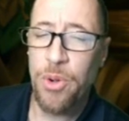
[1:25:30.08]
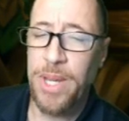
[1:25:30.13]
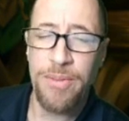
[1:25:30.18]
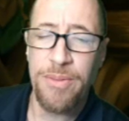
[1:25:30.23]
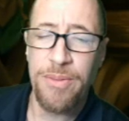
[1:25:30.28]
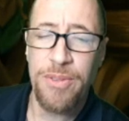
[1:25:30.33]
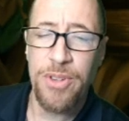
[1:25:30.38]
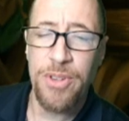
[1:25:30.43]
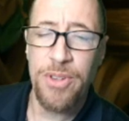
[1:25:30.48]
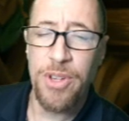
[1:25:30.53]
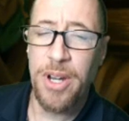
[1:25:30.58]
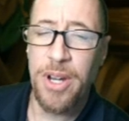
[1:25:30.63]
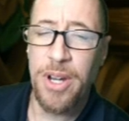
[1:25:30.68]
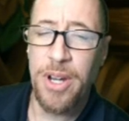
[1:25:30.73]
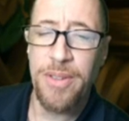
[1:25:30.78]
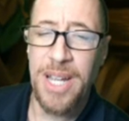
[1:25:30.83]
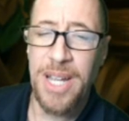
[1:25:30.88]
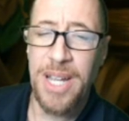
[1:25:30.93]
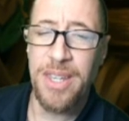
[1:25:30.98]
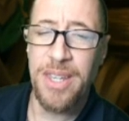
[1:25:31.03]
Sorry,
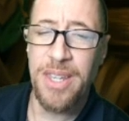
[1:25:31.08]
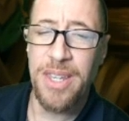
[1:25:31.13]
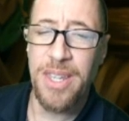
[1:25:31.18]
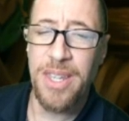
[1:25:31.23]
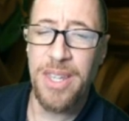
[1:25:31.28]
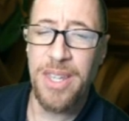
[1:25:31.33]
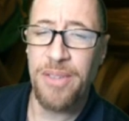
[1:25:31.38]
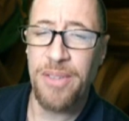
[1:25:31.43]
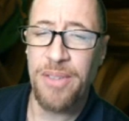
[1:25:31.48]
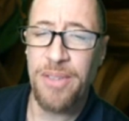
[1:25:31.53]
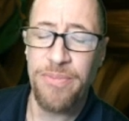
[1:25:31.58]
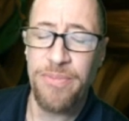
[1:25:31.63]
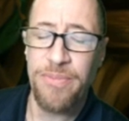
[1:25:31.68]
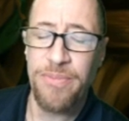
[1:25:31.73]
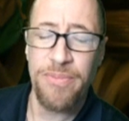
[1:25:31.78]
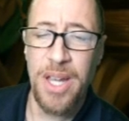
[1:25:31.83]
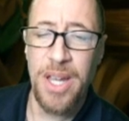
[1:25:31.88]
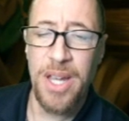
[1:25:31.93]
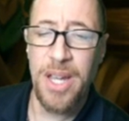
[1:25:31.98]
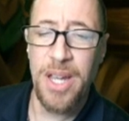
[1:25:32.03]
I said king.
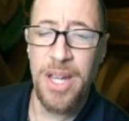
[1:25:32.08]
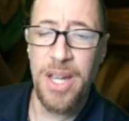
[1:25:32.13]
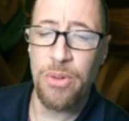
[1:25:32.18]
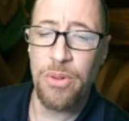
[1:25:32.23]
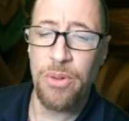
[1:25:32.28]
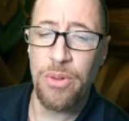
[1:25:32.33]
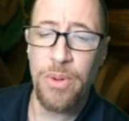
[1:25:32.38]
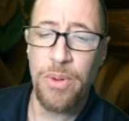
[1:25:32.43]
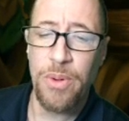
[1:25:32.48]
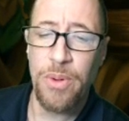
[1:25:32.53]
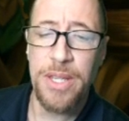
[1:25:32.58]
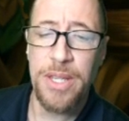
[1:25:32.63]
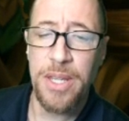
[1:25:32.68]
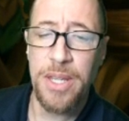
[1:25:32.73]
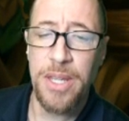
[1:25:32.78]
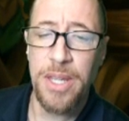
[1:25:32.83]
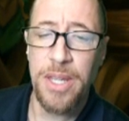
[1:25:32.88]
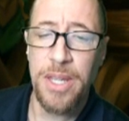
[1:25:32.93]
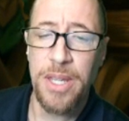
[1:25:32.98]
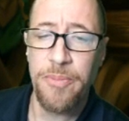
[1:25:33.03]
I don't know why I said
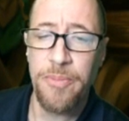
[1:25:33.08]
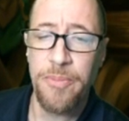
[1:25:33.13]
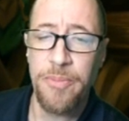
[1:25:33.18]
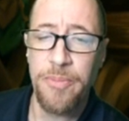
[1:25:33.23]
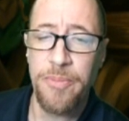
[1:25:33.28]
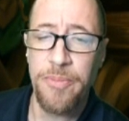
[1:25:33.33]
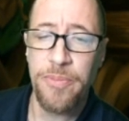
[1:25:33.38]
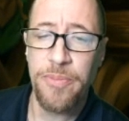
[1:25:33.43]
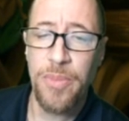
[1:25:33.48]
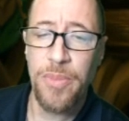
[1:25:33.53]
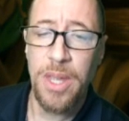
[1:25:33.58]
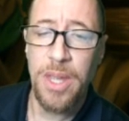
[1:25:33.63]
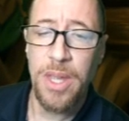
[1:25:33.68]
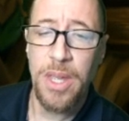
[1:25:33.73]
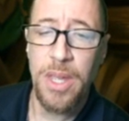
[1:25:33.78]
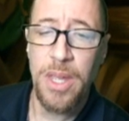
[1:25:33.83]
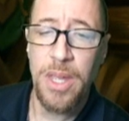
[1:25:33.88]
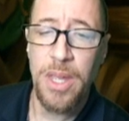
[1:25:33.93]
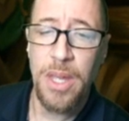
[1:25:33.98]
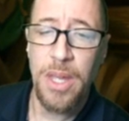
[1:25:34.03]
king.
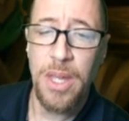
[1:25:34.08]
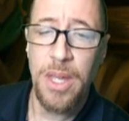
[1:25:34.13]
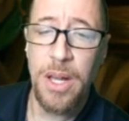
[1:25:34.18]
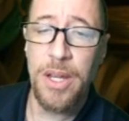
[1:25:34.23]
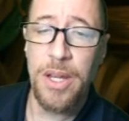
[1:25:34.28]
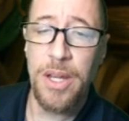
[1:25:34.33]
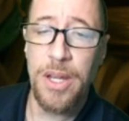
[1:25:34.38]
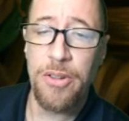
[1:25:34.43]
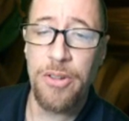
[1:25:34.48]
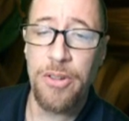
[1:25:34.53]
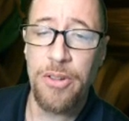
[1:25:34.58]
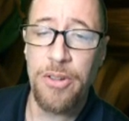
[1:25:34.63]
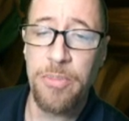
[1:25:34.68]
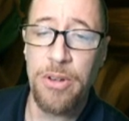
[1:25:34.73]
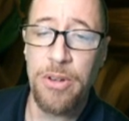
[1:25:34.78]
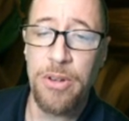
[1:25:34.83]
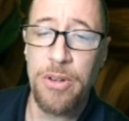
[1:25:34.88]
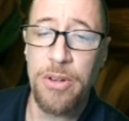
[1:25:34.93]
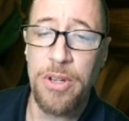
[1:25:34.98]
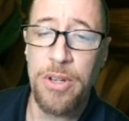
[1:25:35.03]
Another
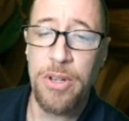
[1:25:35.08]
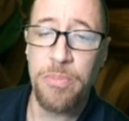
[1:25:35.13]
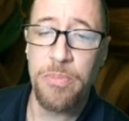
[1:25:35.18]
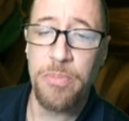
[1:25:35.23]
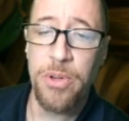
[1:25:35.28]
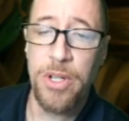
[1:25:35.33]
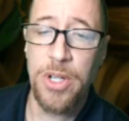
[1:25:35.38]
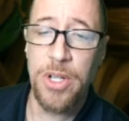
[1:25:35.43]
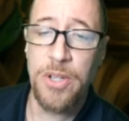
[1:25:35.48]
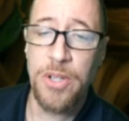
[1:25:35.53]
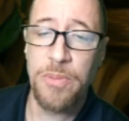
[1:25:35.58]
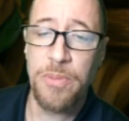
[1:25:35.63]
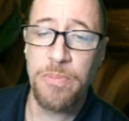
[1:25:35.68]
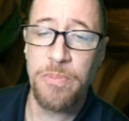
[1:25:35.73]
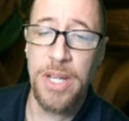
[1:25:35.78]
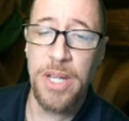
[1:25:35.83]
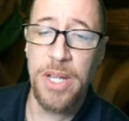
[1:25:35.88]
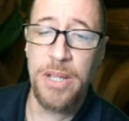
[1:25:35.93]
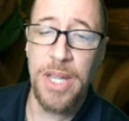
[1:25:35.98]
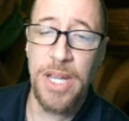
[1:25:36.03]
opportunity is push,
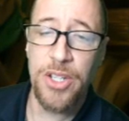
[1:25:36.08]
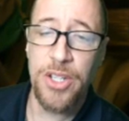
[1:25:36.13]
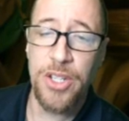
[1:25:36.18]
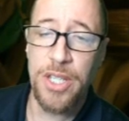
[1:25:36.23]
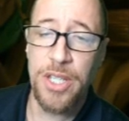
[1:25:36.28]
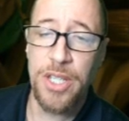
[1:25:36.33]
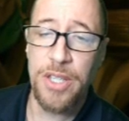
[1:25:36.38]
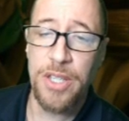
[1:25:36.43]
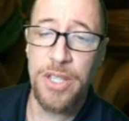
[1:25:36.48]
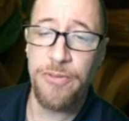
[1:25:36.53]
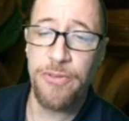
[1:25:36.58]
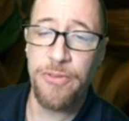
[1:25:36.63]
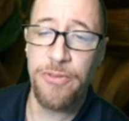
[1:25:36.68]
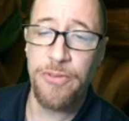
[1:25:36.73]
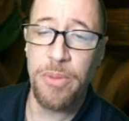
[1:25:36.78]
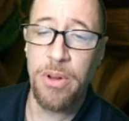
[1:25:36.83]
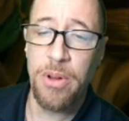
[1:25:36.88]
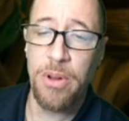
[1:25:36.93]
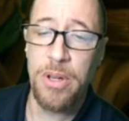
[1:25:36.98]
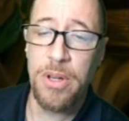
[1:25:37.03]
but that's just a free
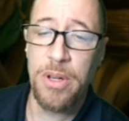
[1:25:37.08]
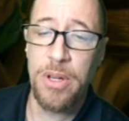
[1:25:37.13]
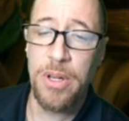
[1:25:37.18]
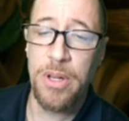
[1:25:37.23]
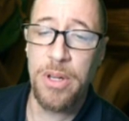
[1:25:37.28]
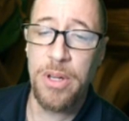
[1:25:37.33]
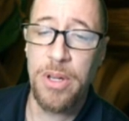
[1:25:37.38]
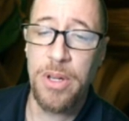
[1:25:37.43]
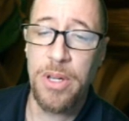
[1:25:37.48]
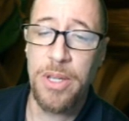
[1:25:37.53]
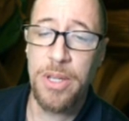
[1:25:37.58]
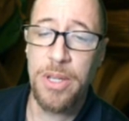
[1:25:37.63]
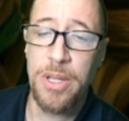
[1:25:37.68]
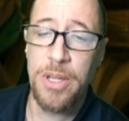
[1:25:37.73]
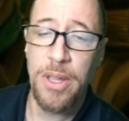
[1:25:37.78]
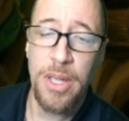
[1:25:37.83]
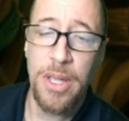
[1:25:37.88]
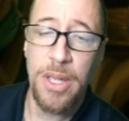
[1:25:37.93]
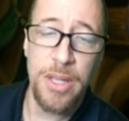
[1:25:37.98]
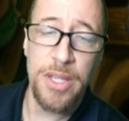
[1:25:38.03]
pawn.
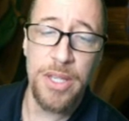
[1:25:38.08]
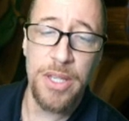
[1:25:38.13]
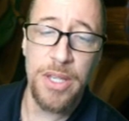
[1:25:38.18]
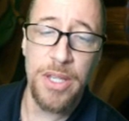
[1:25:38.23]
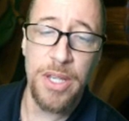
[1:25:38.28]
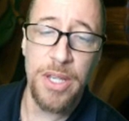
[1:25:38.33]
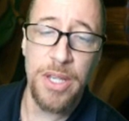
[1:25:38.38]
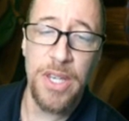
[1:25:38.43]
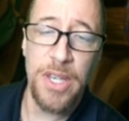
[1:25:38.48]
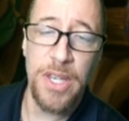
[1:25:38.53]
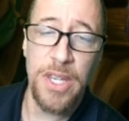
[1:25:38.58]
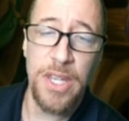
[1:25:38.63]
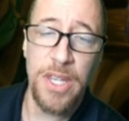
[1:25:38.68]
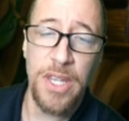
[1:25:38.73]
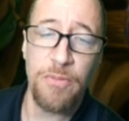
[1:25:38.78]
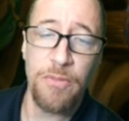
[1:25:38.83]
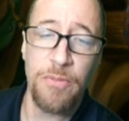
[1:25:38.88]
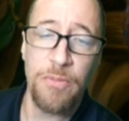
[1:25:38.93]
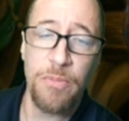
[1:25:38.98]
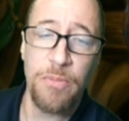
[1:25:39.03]
Doesn't even give
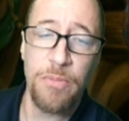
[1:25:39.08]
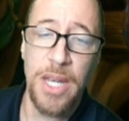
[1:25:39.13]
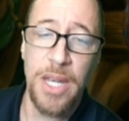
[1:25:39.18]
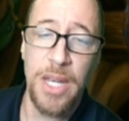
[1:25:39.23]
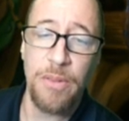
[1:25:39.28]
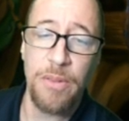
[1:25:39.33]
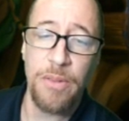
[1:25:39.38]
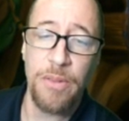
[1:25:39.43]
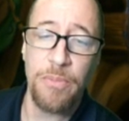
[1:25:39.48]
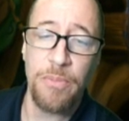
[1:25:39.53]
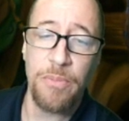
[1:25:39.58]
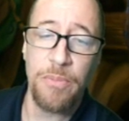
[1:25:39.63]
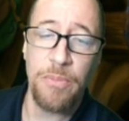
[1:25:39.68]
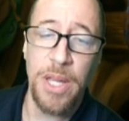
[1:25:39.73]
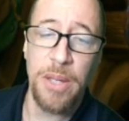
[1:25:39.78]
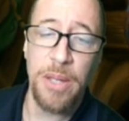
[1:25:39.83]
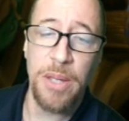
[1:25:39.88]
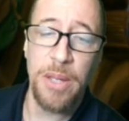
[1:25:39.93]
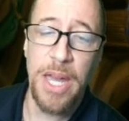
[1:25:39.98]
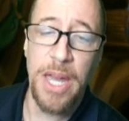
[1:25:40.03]
me any
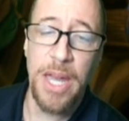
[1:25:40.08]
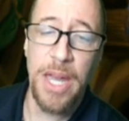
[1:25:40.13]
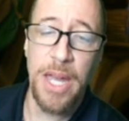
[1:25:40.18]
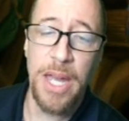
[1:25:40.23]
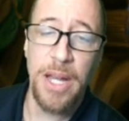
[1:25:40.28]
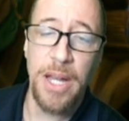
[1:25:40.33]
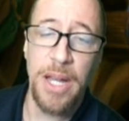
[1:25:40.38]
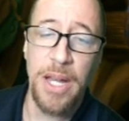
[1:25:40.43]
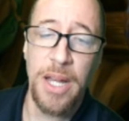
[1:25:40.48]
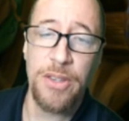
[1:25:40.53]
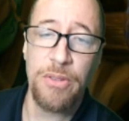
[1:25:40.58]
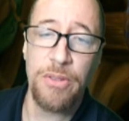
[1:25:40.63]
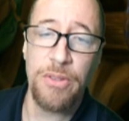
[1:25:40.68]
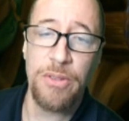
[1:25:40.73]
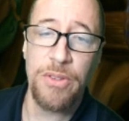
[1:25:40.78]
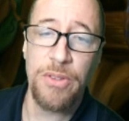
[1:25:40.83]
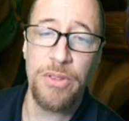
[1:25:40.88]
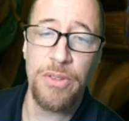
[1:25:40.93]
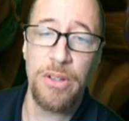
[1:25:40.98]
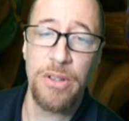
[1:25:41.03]
playback. I do
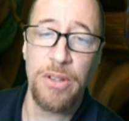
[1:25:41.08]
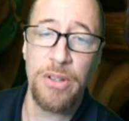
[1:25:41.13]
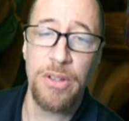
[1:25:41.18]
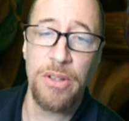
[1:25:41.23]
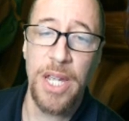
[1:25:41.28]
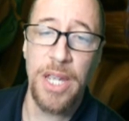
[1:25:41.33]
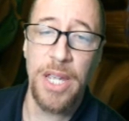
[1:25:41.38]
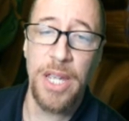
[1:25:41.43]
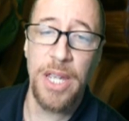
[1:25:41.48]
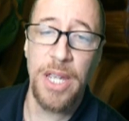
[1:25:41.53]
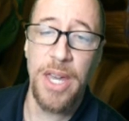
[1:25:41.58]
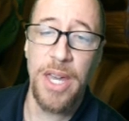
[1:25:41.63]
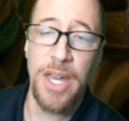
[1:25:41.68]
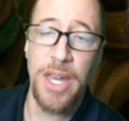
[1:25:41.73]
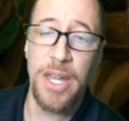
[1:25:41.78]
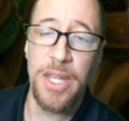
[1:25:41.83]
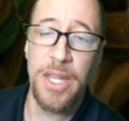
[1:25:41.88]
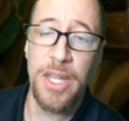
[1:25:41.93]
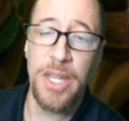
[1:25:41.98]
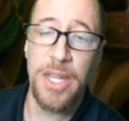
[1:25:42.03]
still like that.
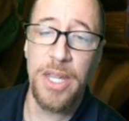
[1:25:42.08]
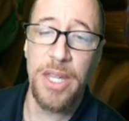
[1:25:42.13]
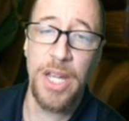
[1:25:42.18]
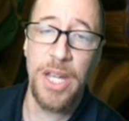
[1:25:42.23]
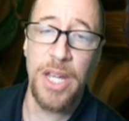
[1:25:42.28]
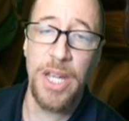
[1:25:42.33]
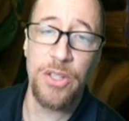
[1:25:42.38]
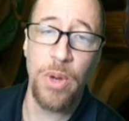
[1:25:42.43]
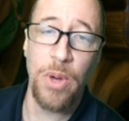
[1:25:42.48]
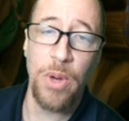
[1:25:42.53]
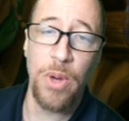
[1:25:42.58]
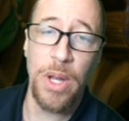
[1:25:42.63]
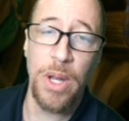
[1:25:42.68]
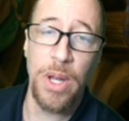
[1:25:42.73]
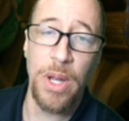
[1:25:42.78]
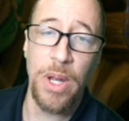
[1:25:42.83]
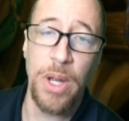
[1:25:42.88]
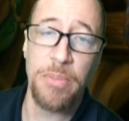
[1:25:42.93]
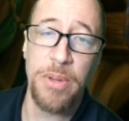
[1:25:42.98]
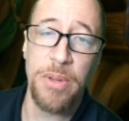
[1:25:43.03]
He still has a white
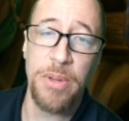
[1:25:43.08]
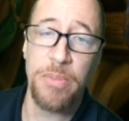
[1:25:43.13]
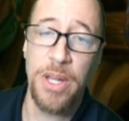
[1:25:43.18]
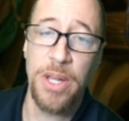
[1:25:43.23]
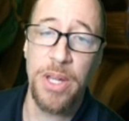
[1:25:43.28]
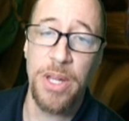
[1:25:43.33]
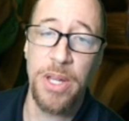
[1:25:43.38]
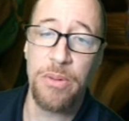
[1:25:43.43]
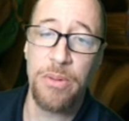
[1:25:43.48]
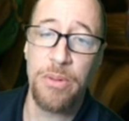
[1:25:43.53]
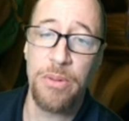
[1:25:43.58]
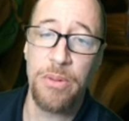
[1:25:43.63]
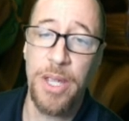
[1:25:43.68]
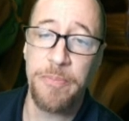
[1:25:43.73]
bishop, by the way,